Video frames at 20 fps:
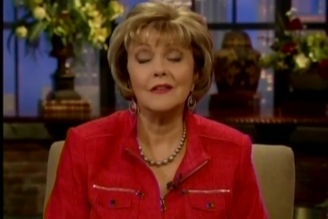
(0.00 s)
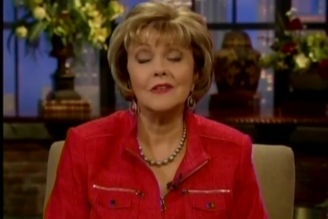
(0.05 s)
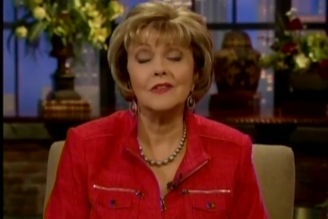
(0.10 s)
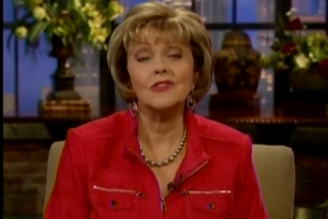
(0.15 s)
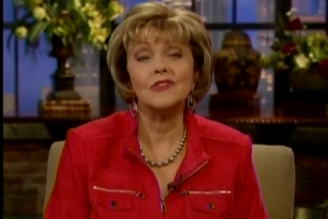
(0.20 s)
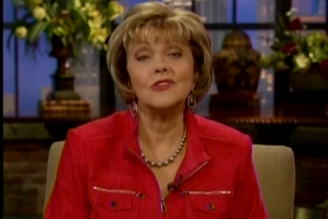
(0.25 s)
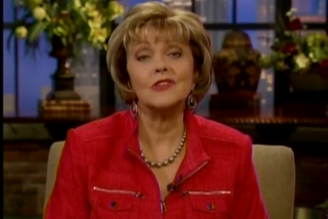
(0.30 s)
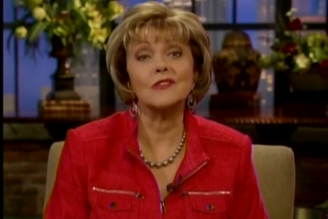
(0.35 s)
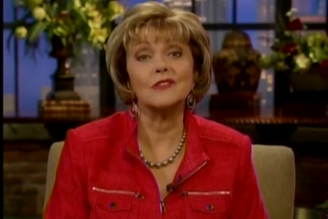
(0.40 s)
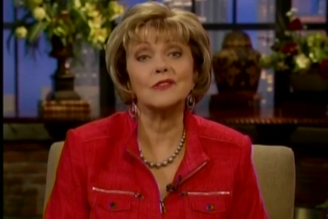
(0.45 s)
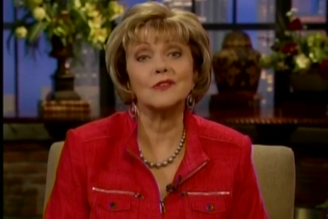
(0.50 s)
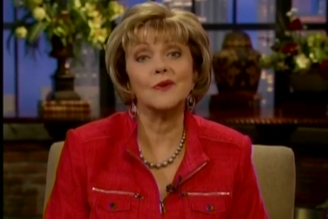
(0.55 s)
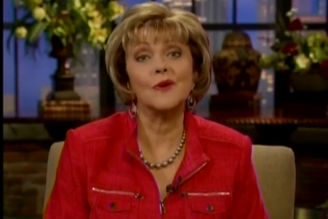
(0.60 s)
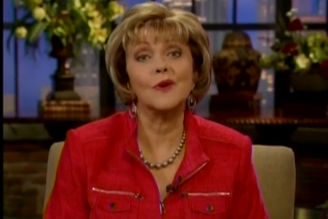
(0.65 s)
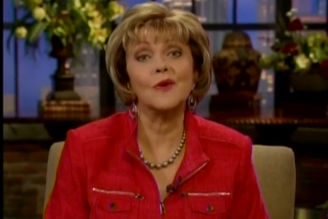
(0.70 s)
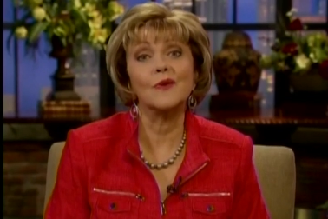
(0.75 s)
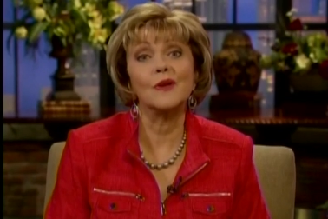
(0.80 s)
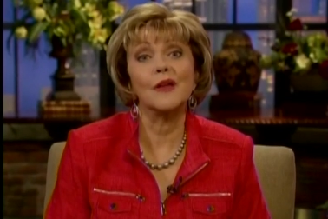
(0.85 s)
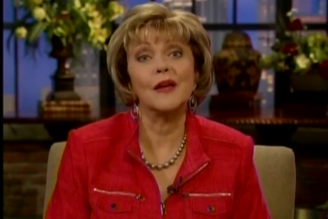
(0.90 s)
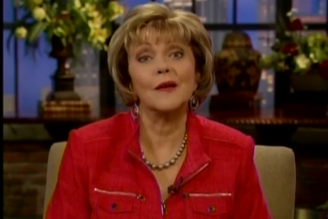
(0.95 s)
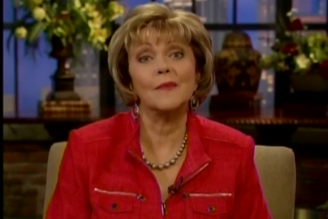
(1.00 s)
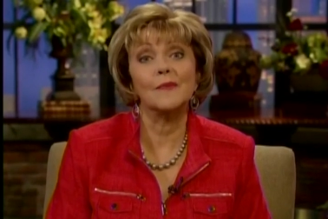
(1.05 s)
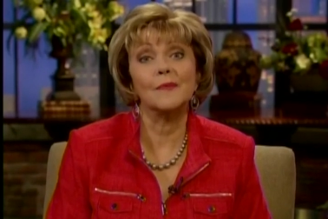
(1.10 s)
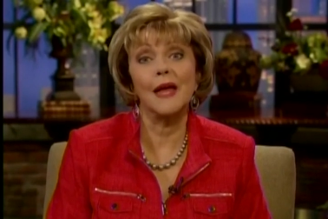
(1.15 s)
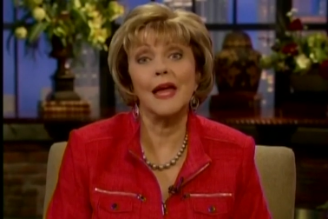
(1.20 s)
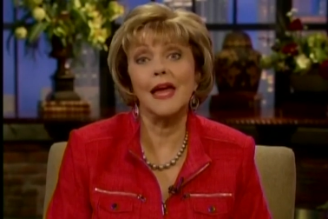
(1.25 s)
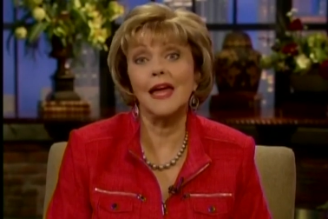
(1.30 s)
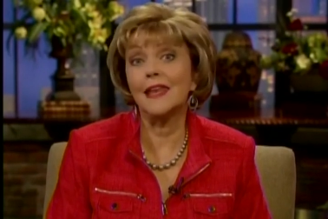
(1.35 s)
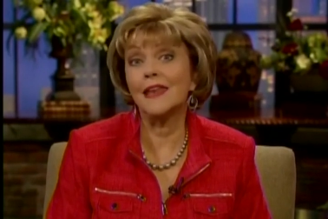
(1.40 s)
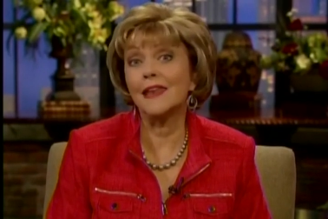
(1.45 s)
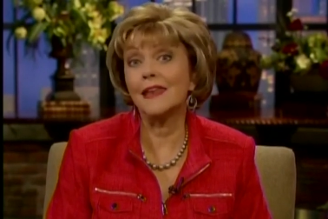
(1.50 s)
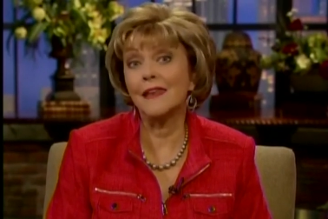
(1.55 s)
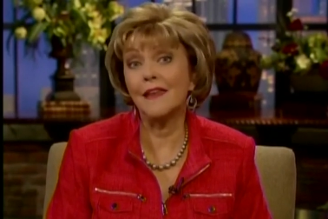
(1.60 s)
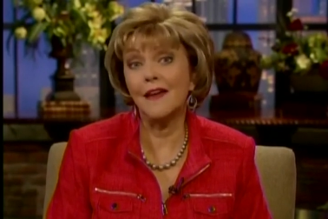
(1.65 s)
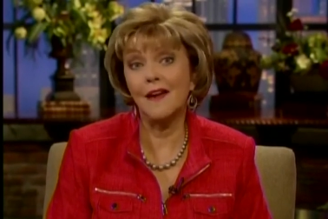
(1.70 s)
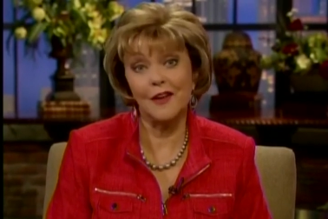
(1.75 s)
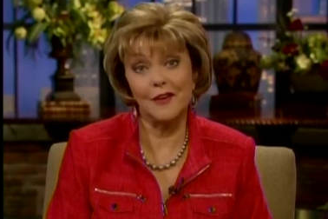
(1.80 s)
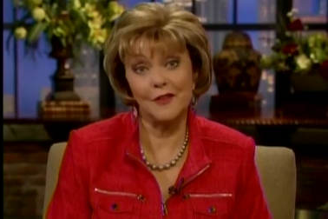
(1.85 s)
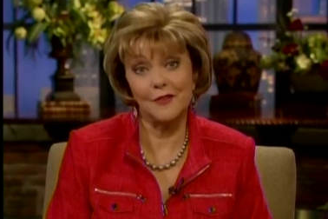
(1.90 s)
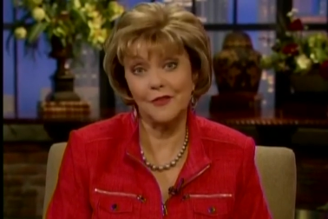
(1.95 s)
she's grown up and
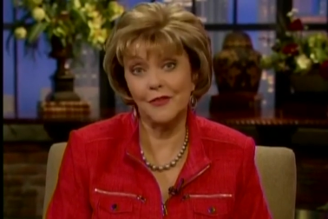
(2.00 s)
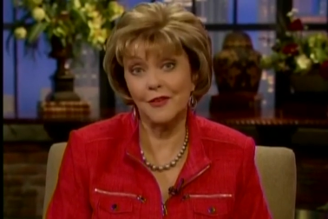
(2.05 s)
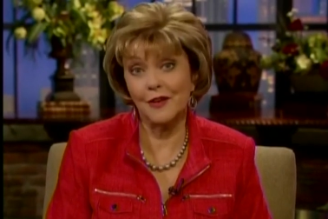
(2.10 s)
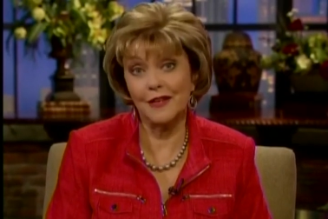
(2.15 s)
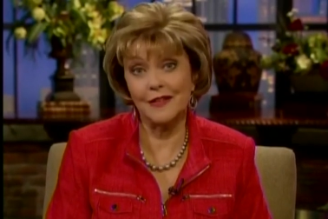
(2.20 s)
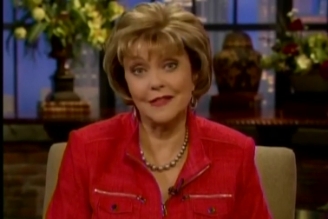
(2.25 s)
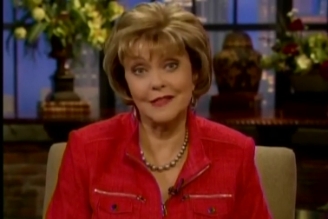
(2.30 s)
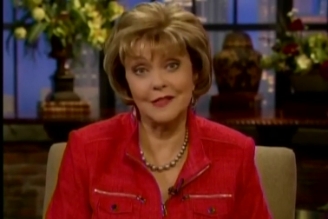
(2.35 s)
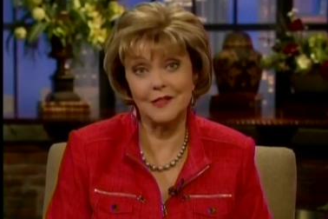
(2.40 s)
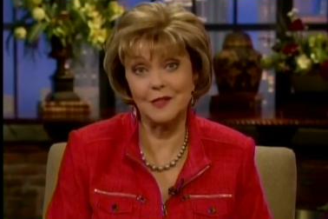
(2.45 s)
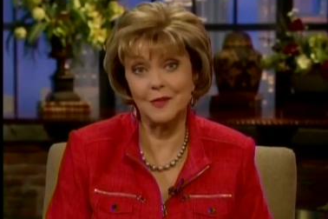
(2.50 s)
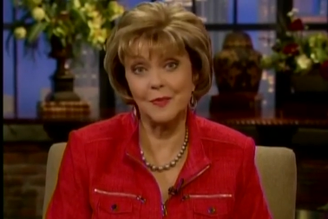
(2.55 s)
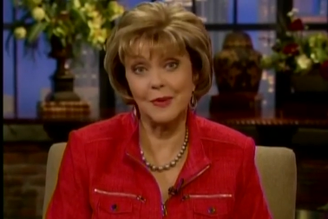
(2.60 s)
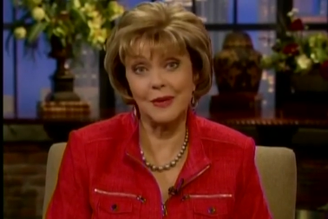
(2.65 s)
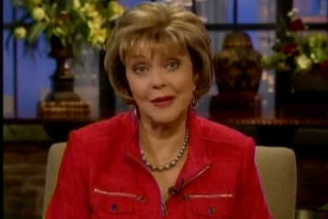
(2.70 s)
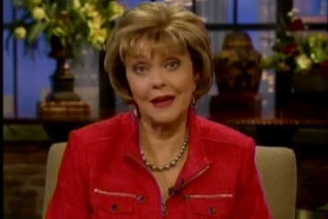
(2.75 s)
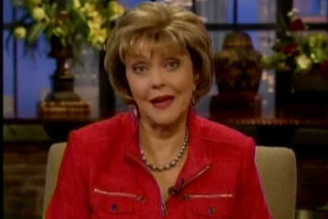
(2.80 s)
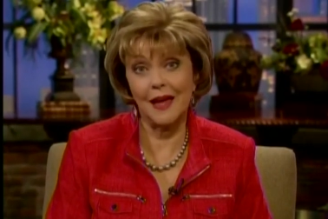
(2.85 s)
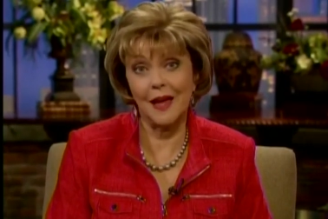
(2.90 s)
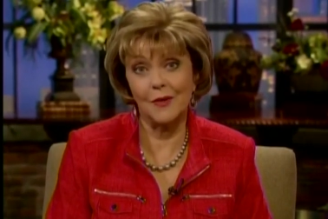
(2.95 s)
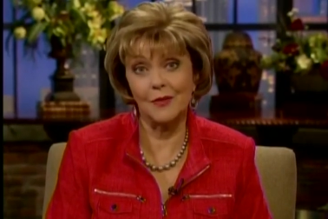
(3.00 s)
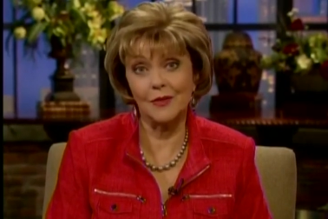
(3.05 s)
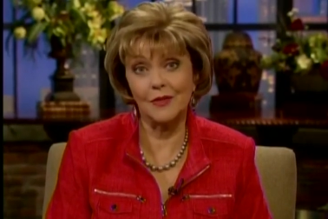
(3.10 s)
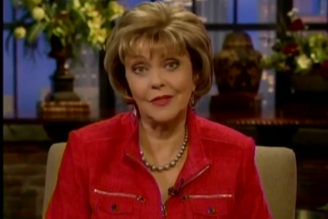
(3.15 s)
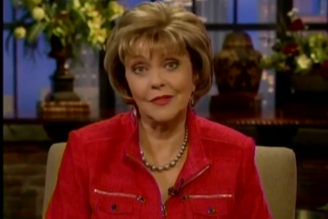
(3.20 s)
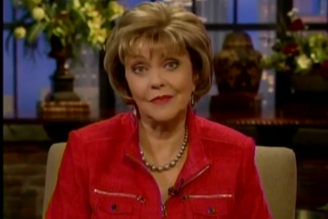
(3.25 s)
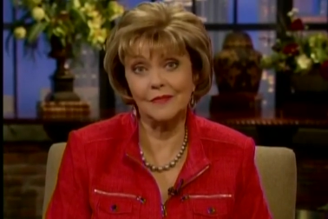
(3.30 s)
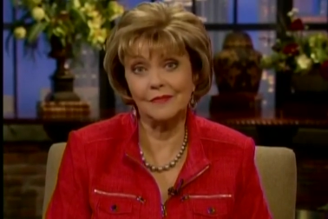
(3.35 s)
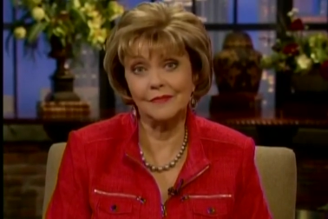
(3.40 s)
not afraid to speak out.